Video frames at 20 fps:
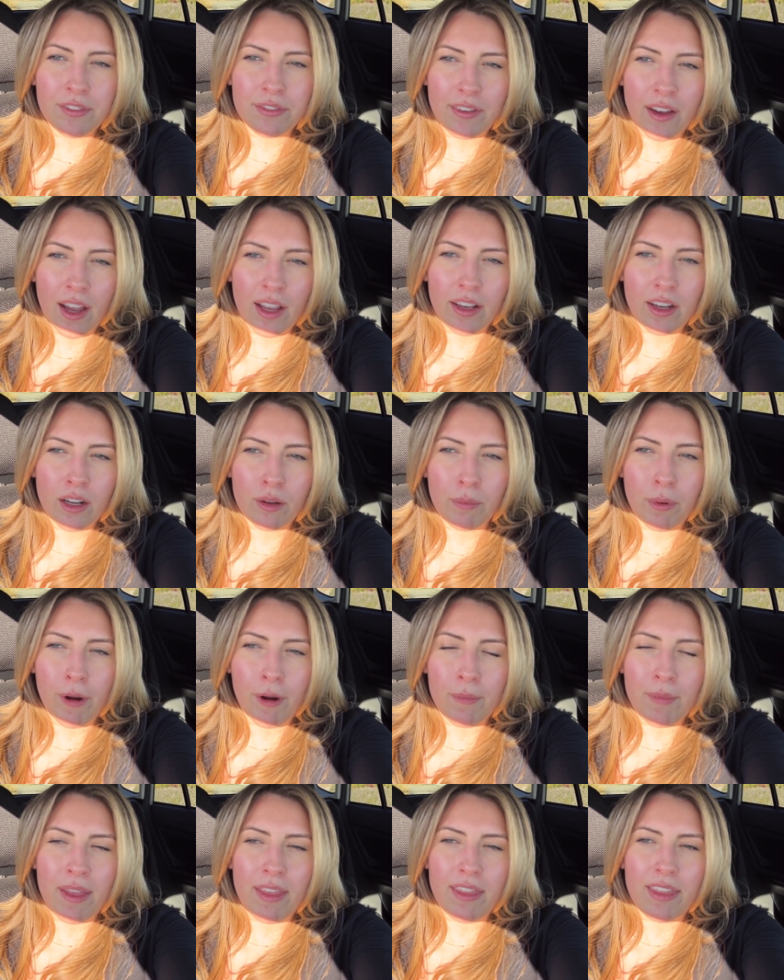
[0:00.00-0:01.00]
find an
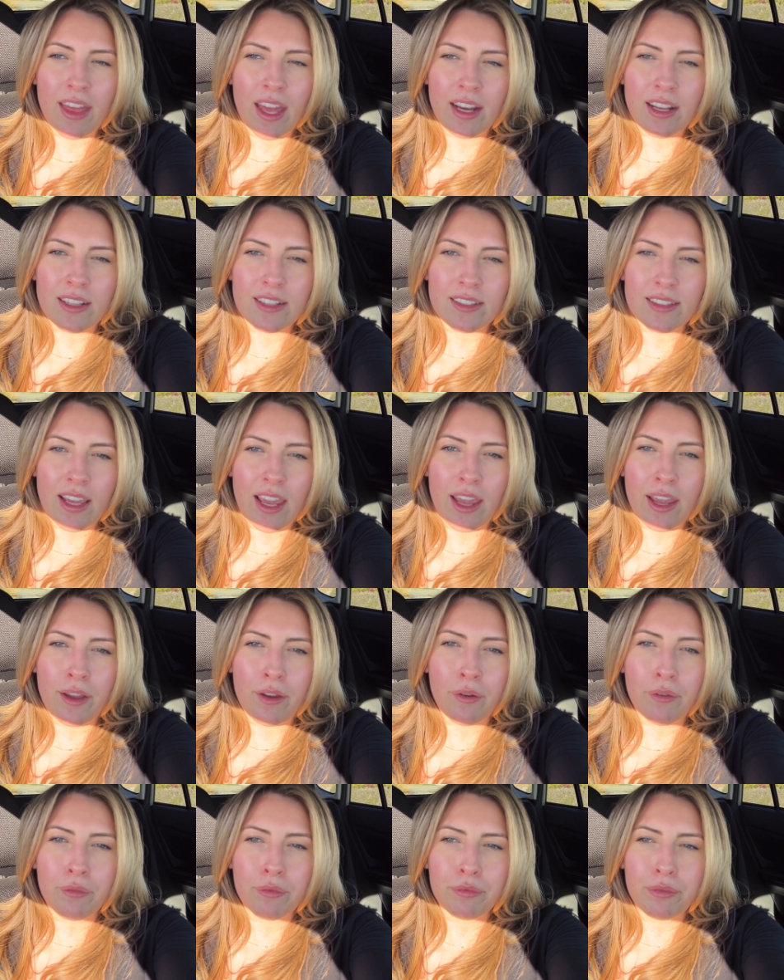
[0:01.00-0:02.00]
apartment that is a